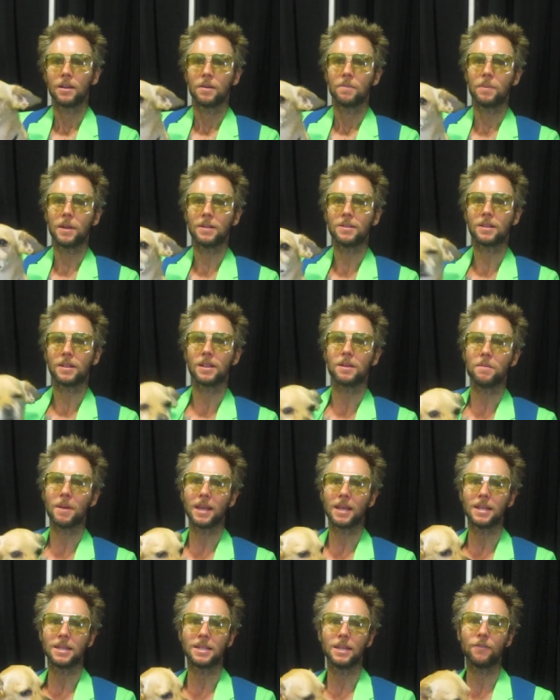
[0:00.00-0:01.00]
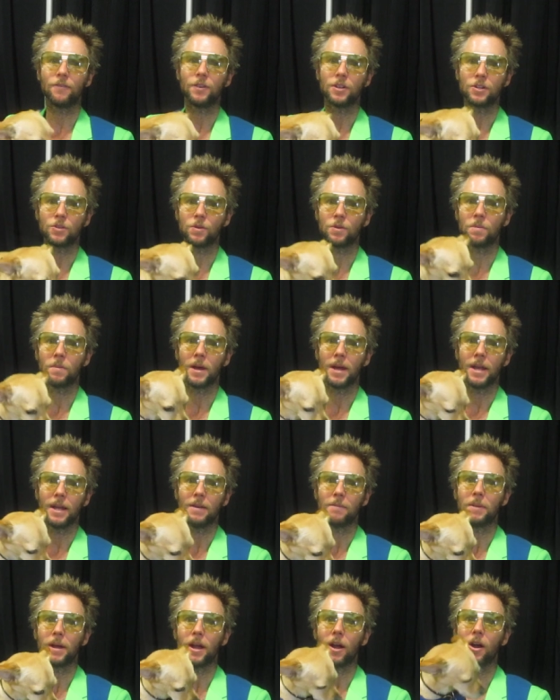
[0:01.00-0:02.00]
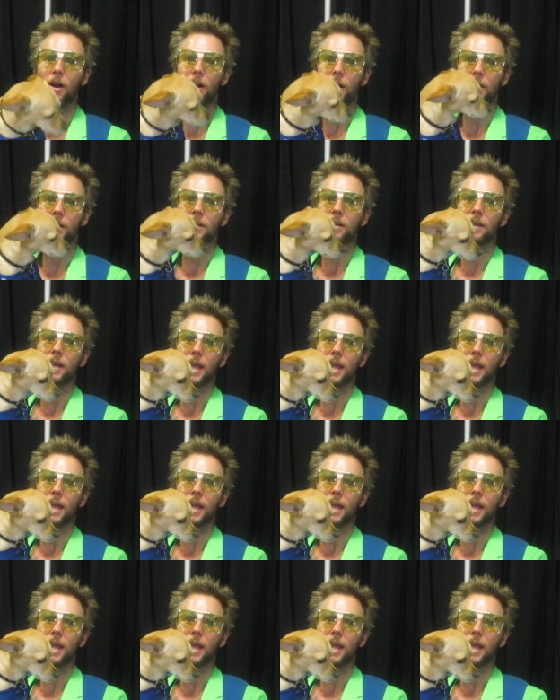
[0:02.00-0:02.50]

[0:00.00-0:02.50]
basically make a difference with my my art.